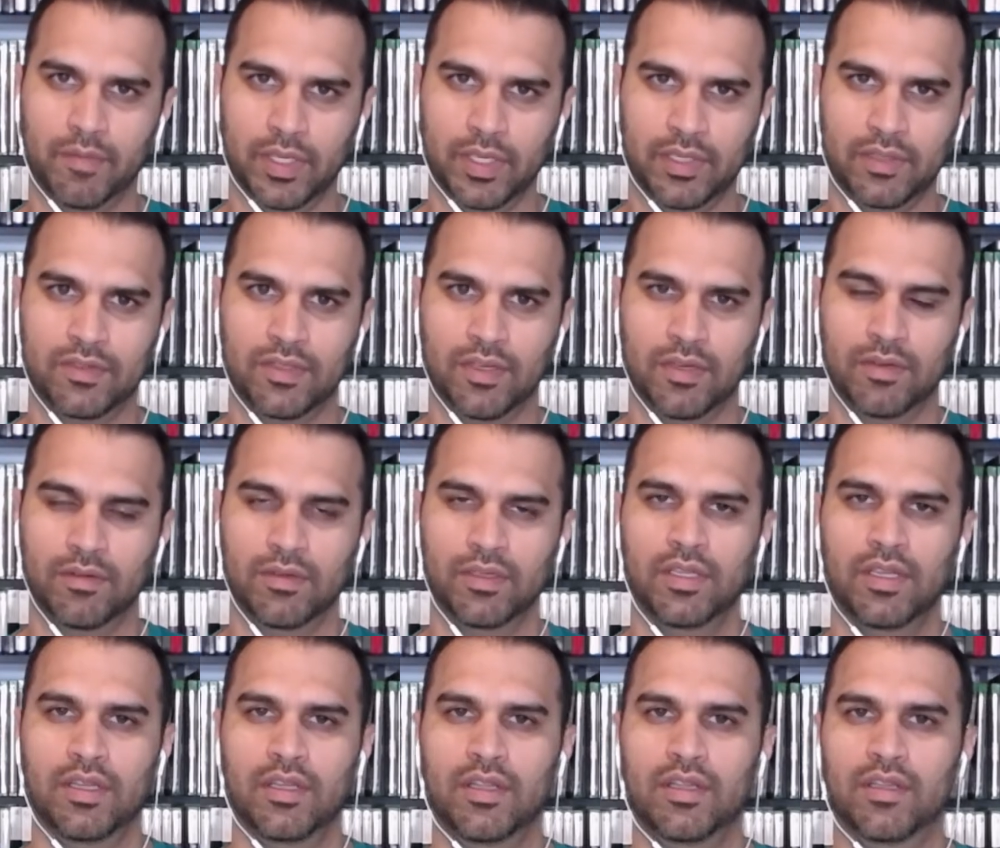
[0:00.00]
So,
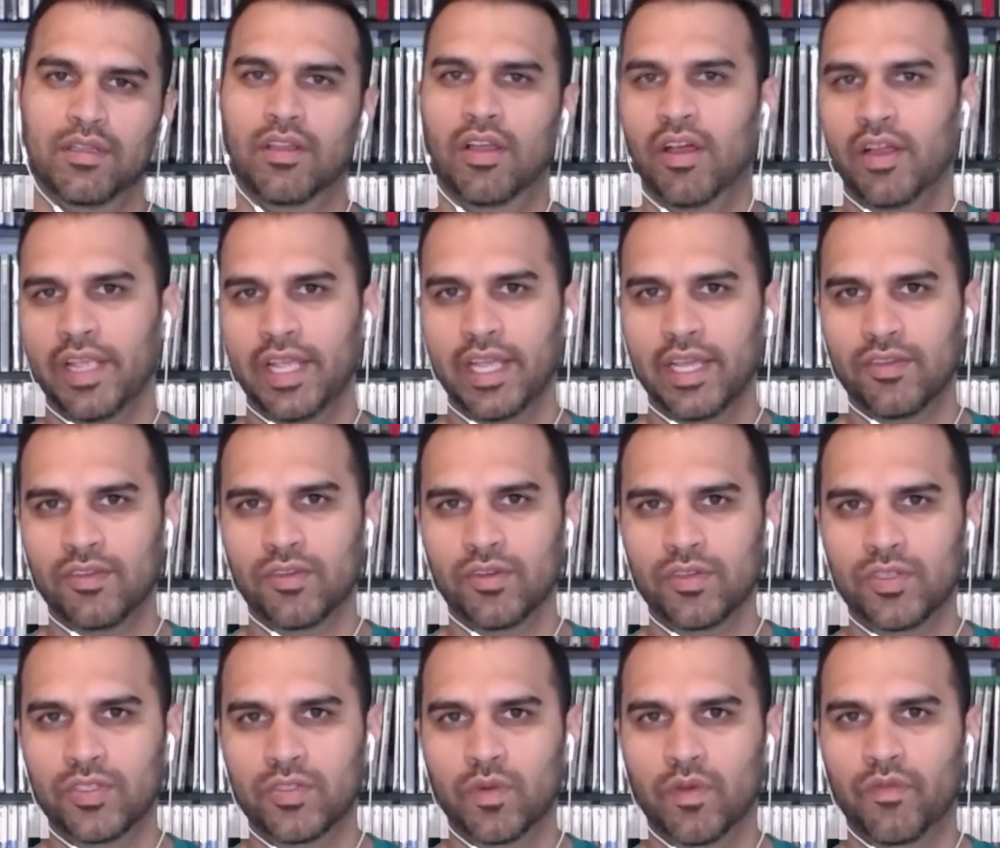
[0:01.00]
long answer
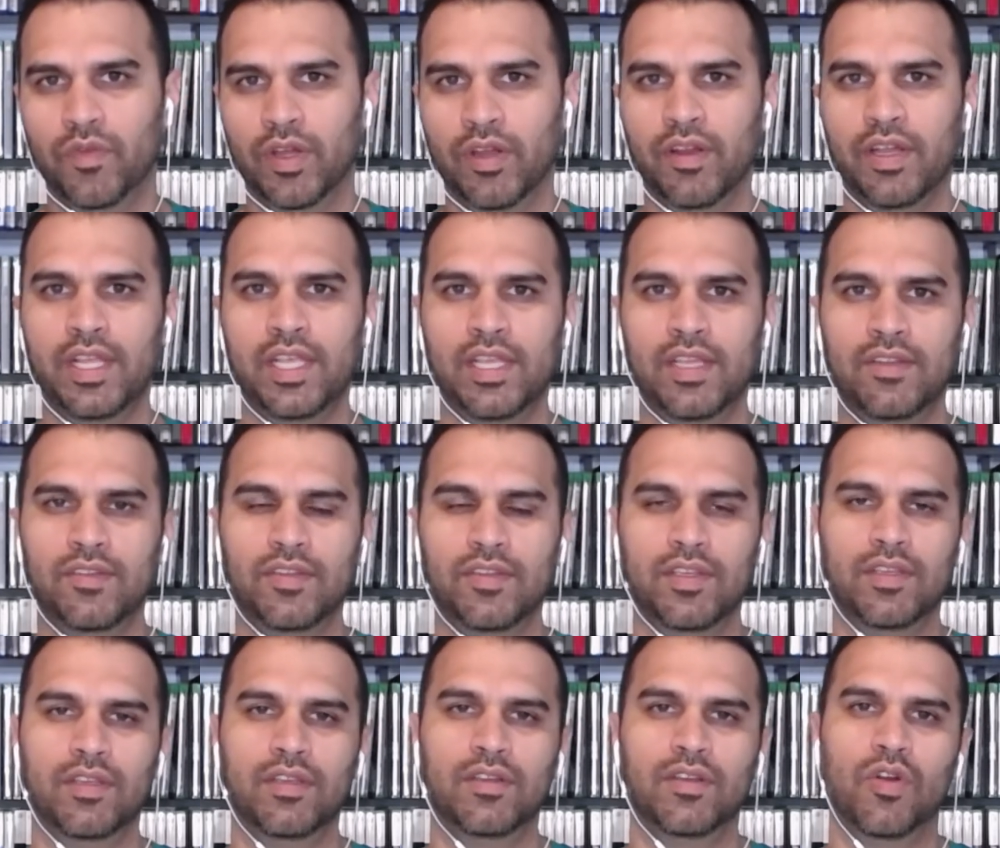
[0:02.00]
to a very easy
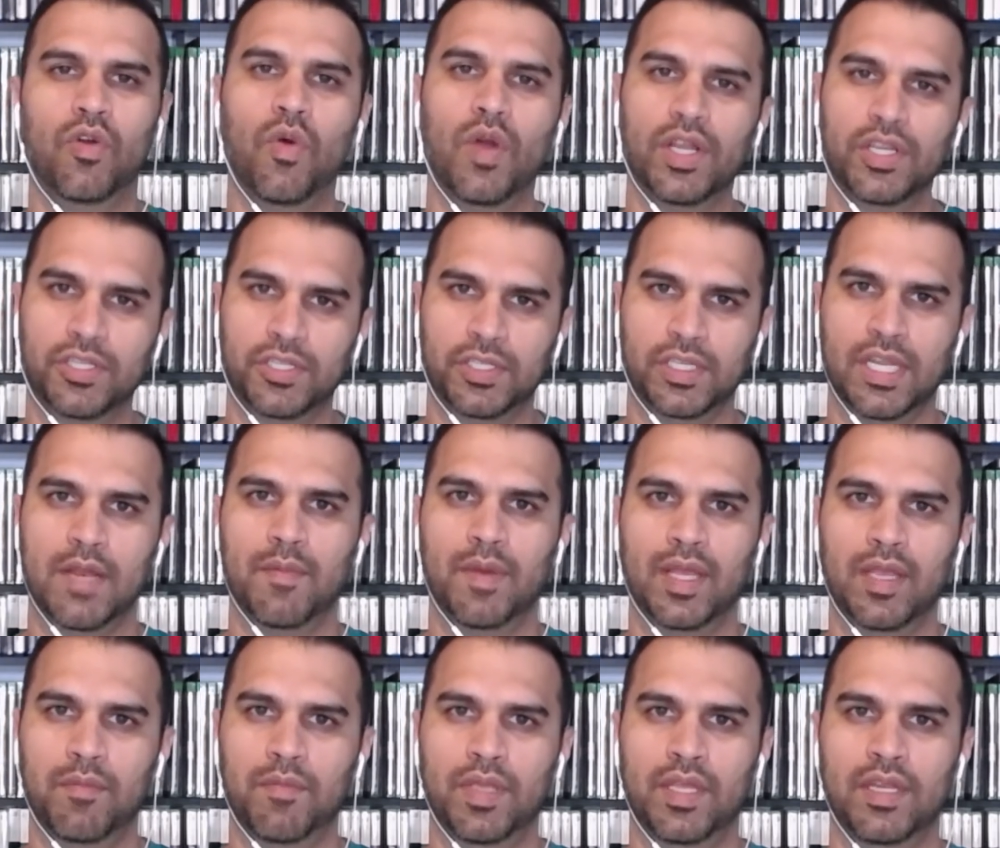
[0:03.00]
question, in my
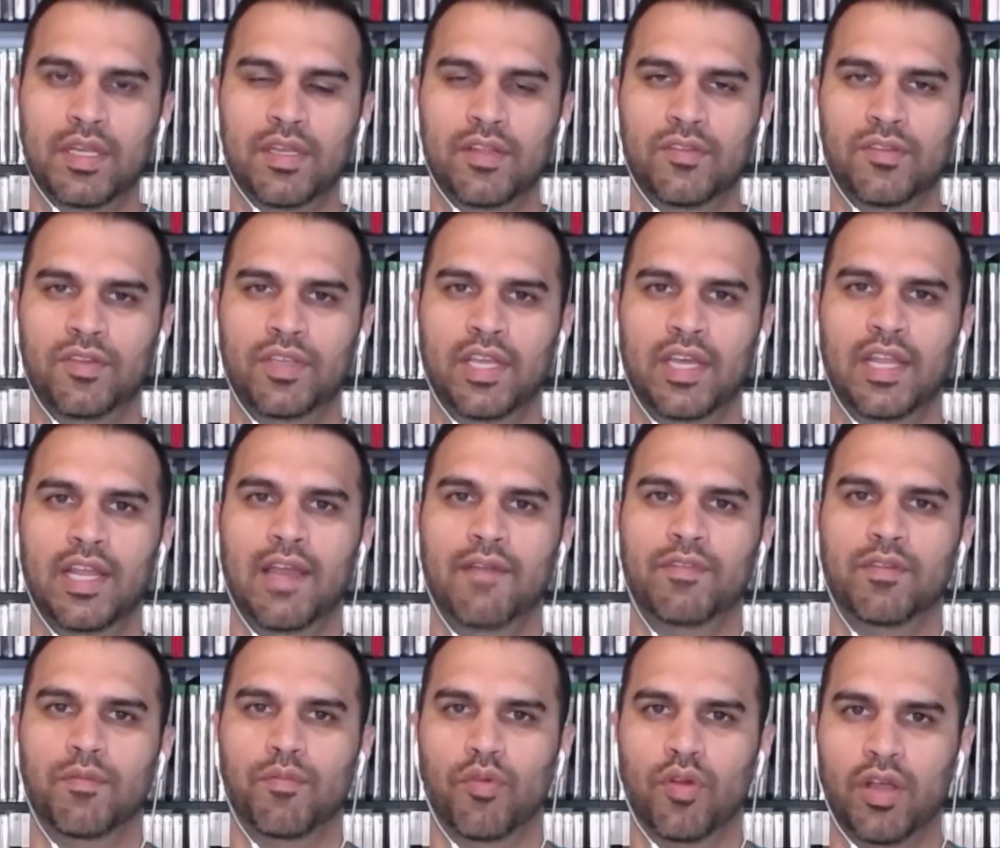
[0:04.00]
opinion, is you kind of have to
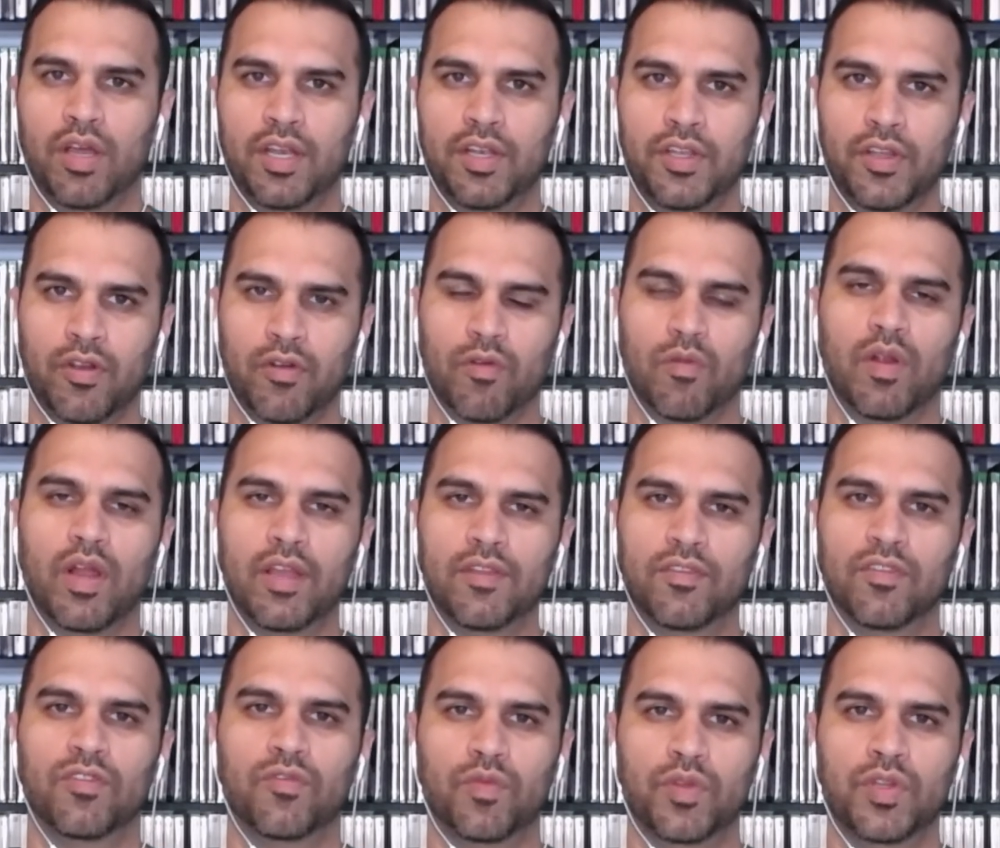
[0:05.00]
broaden your
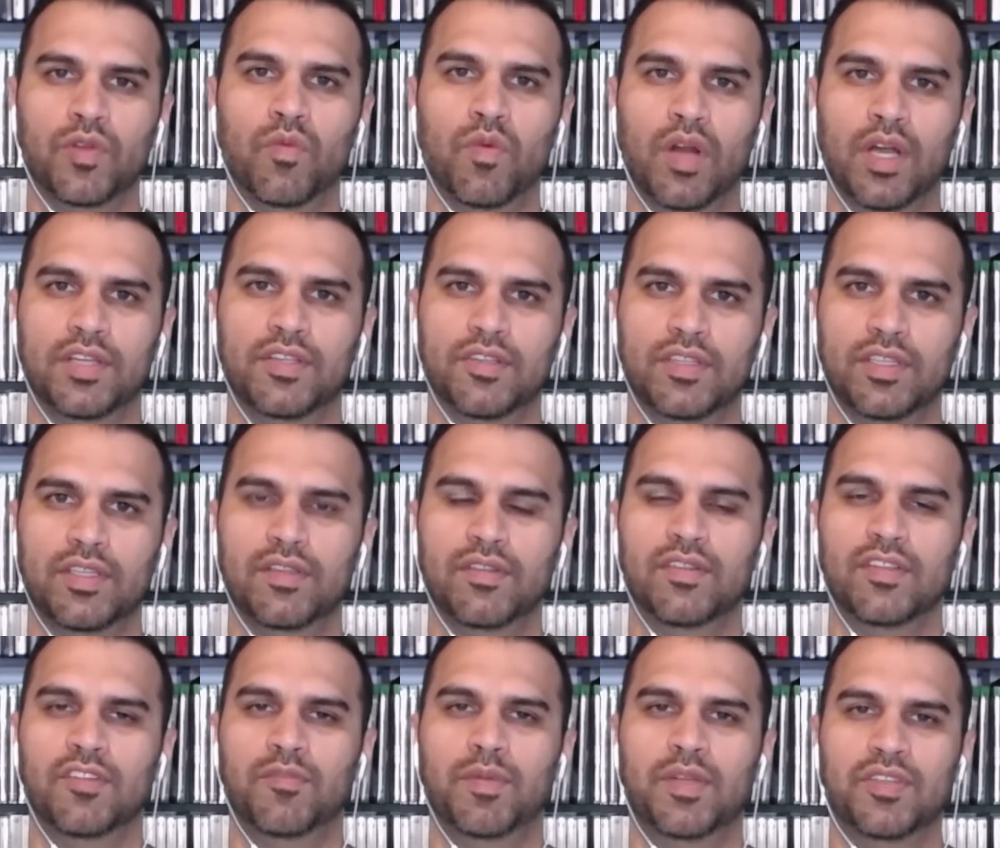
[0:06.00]
horizons when you watch these,
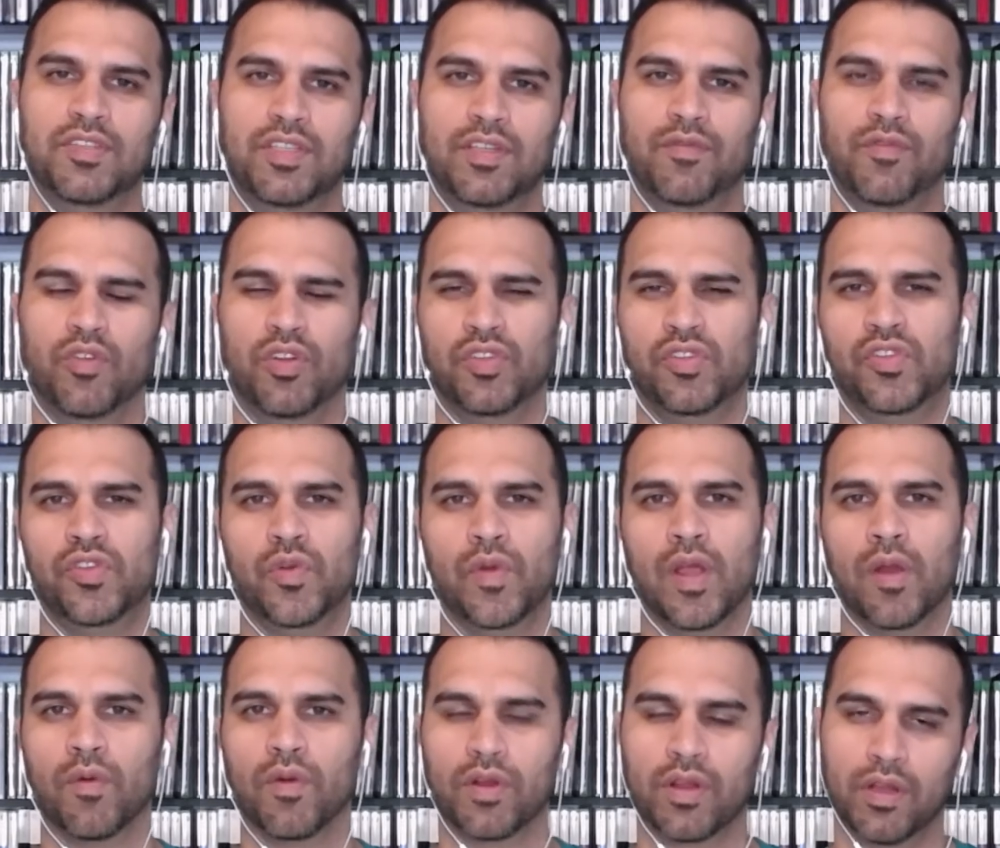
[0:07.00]
especially for a 2-hour
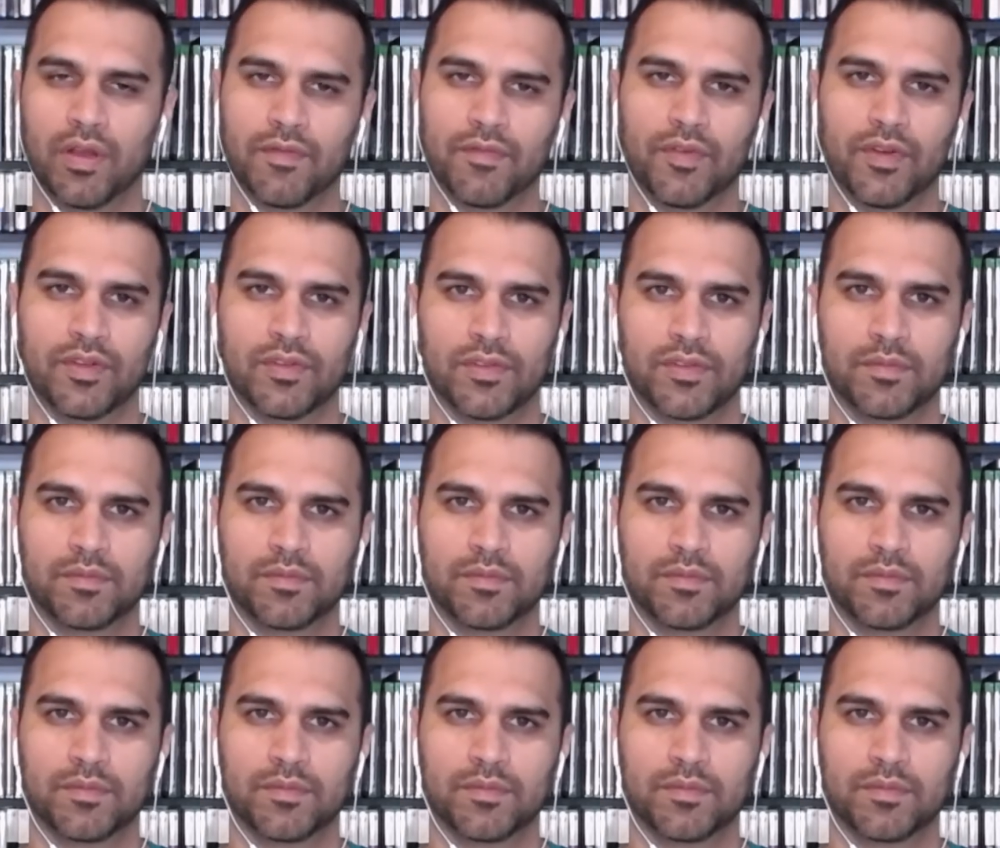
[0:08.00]
conference.